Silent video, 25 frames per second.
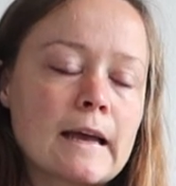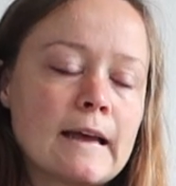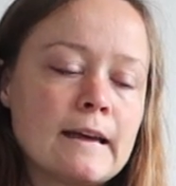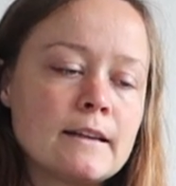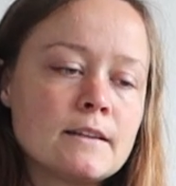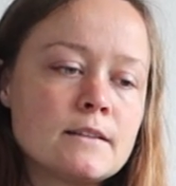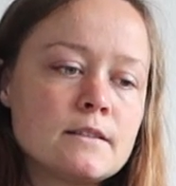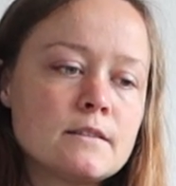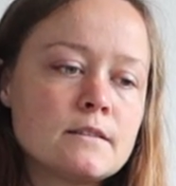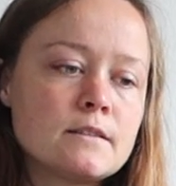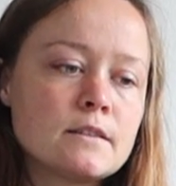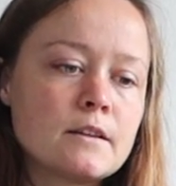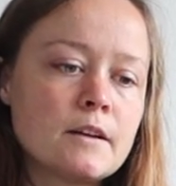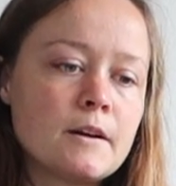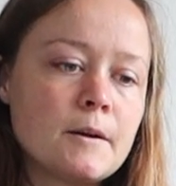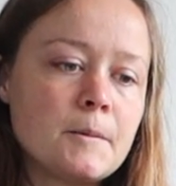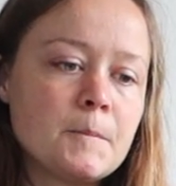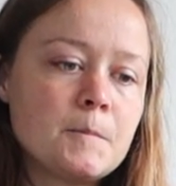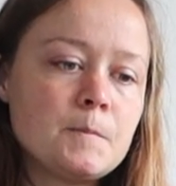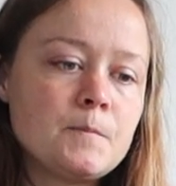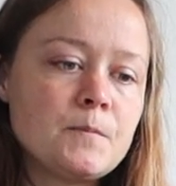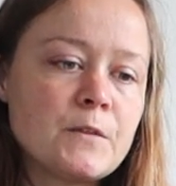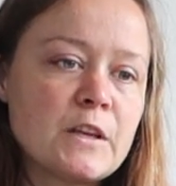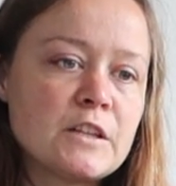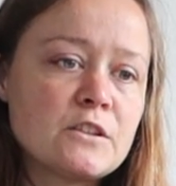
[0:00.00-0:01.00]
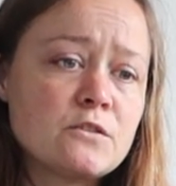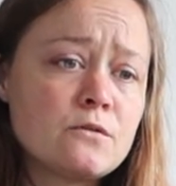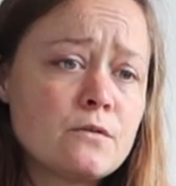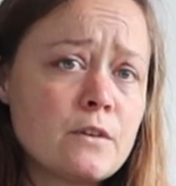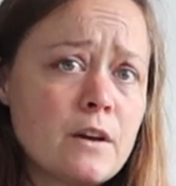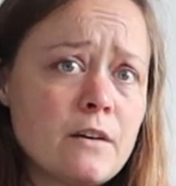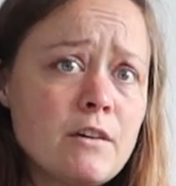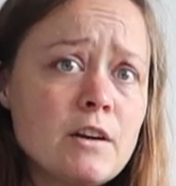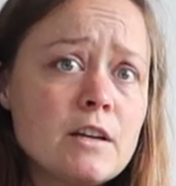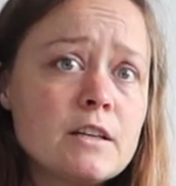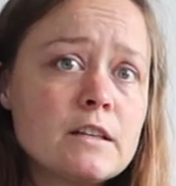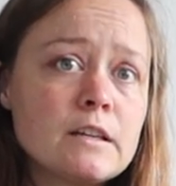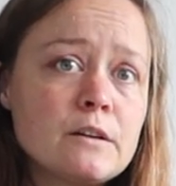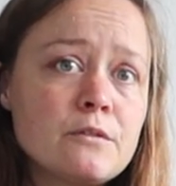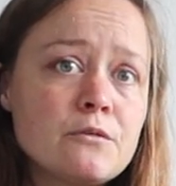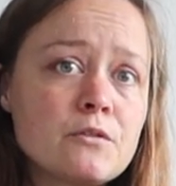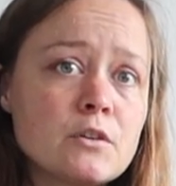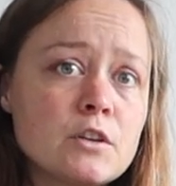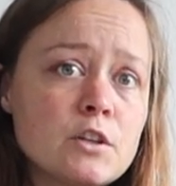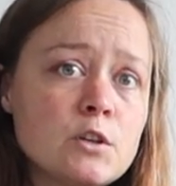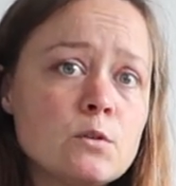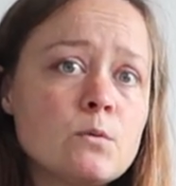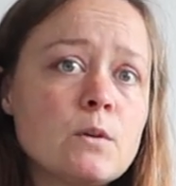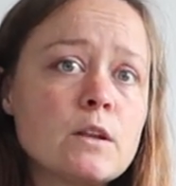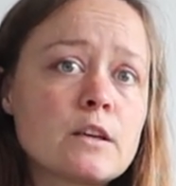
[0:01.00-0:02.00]
And it's very
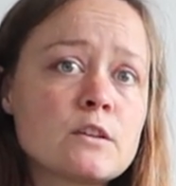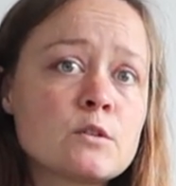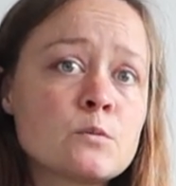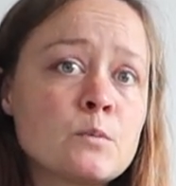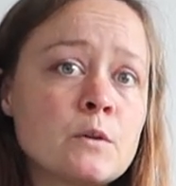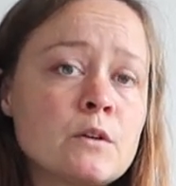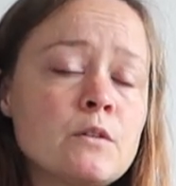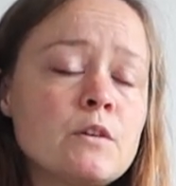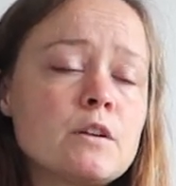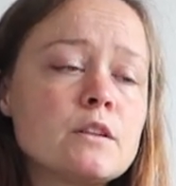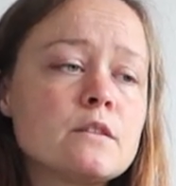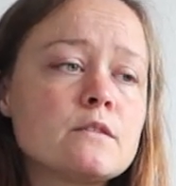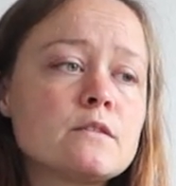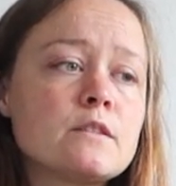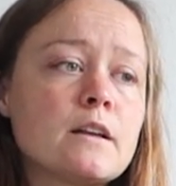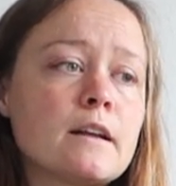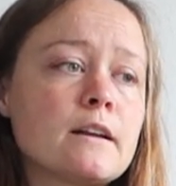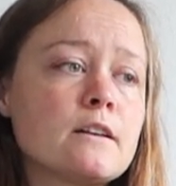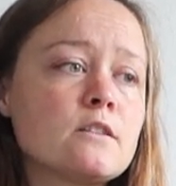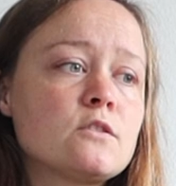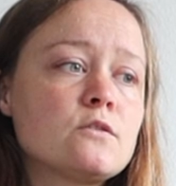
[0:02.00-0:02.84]
different, you'll experience that.